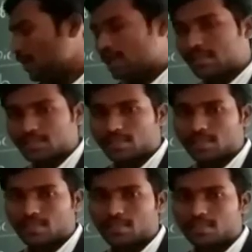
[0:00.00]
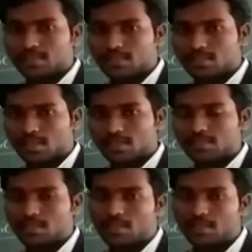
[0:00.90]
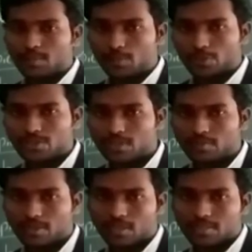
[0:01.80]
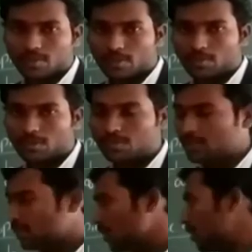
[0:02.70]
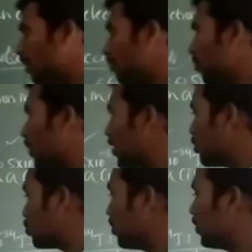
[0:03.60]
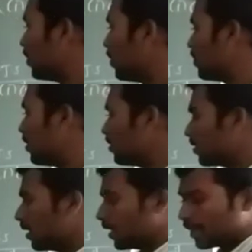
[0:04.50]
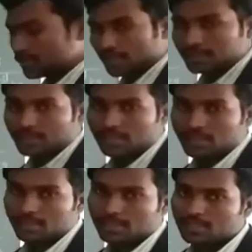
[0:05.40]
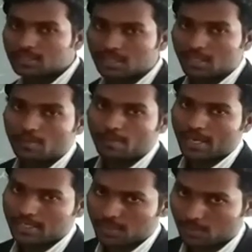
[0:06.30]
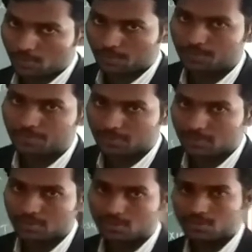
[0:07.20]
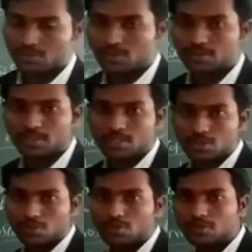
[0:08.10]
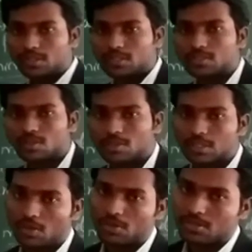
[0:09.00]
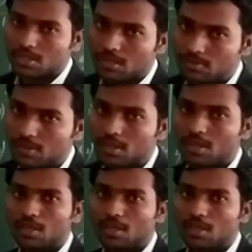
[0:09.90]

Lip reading: uncertainty in position and velocity minimum. For microscopic objects, its uncertainty is maximum. So these two theories are the origin of